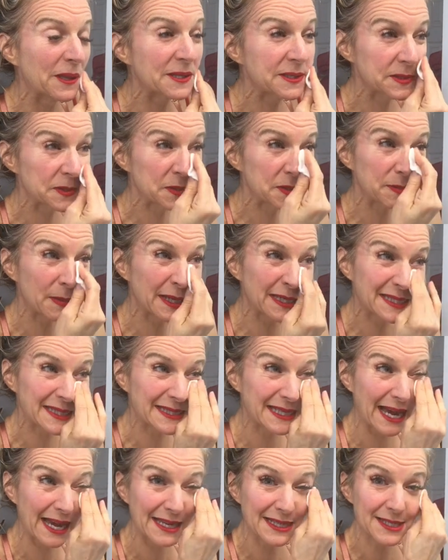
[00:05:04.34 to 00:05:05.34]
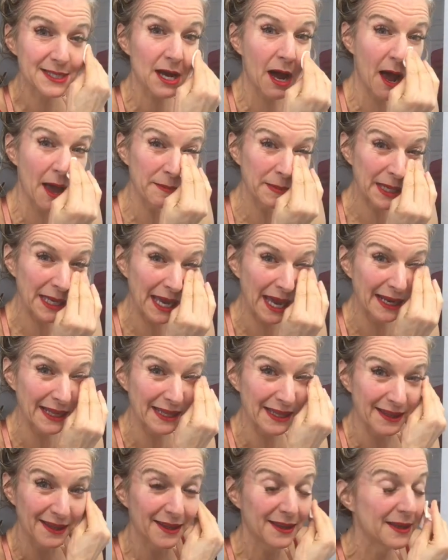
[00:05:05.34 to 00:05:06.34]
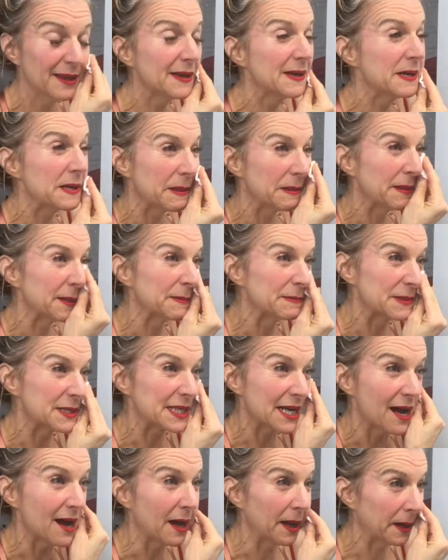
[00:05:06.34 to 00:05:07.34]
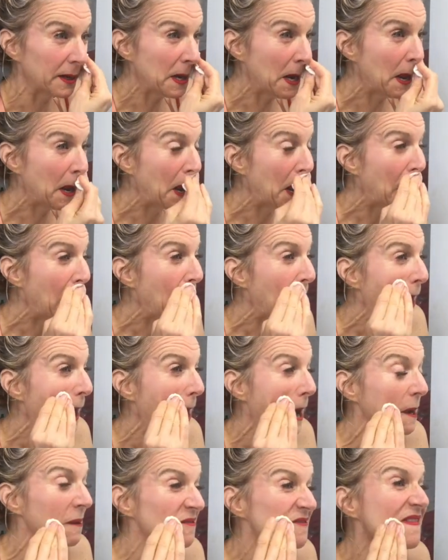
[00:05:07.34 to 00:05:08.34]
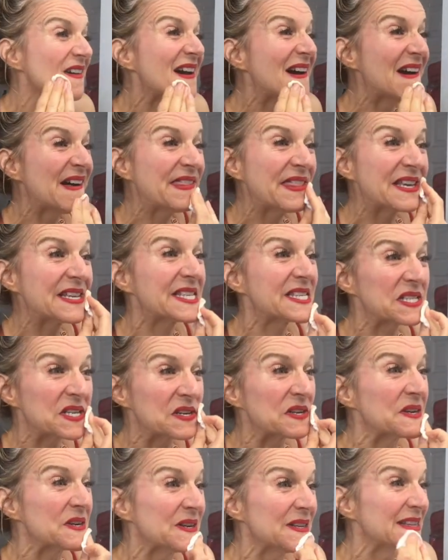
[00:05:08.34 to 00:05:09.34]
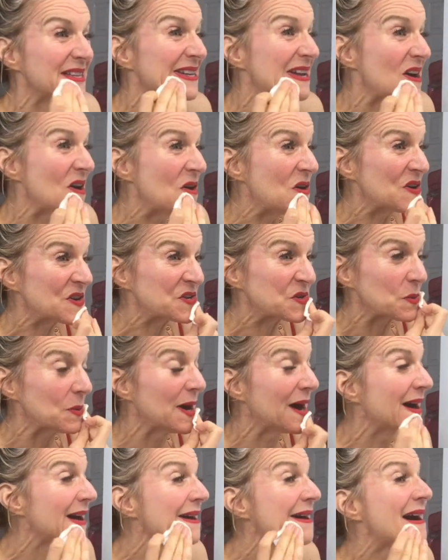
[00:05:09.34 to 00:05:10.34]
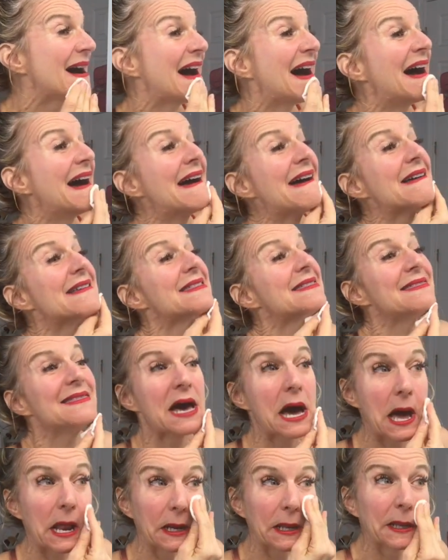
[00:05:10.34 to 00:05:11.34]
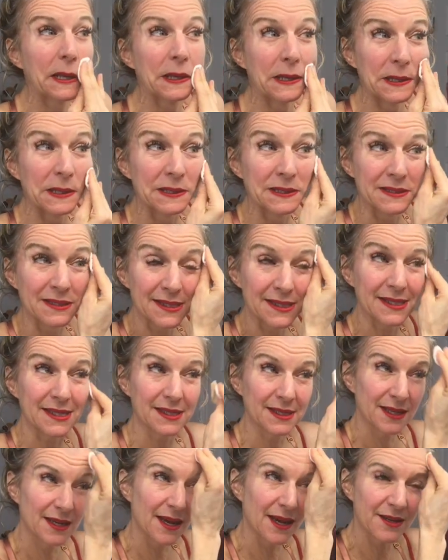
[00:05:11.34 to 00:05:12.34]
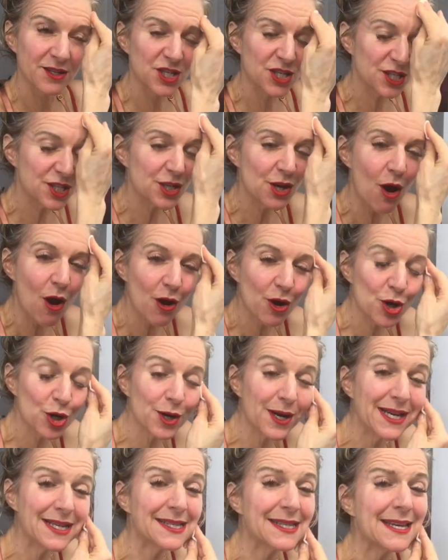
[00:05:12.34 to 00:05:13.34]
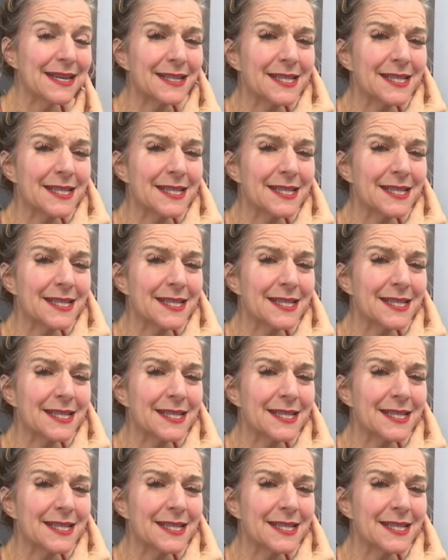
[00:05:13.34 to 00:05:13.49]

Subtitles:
This was my second time in getting them done. I found this girl in Oshawa that is, she's not crazy